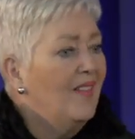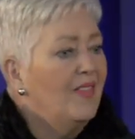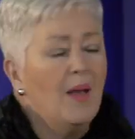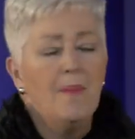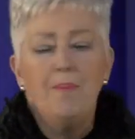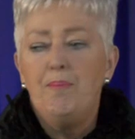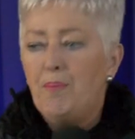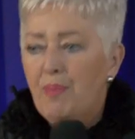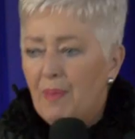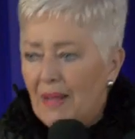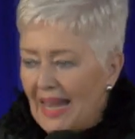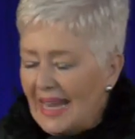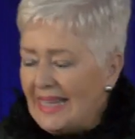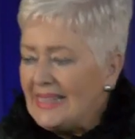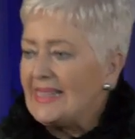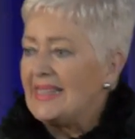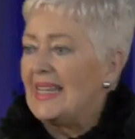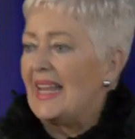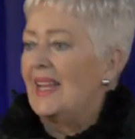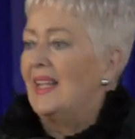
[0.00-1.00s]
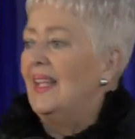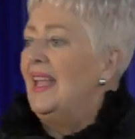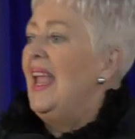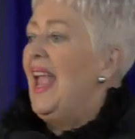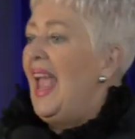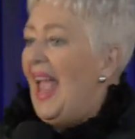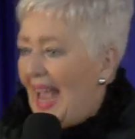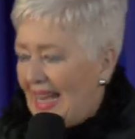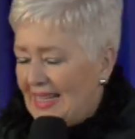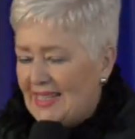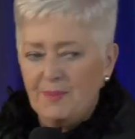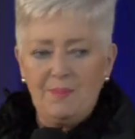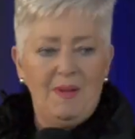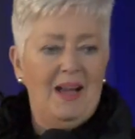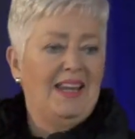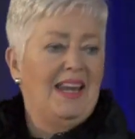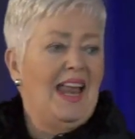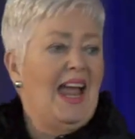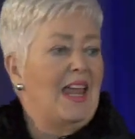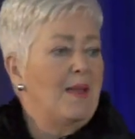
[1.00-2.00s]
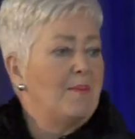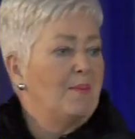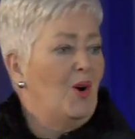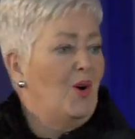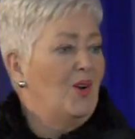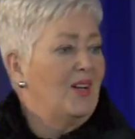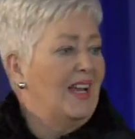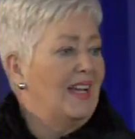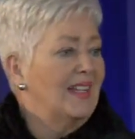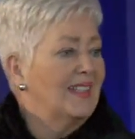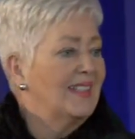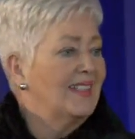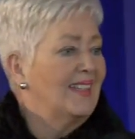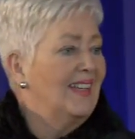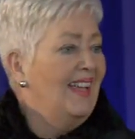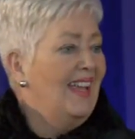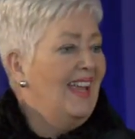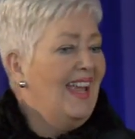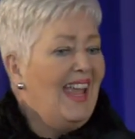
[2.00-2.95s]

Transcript: The blessing has my name on it.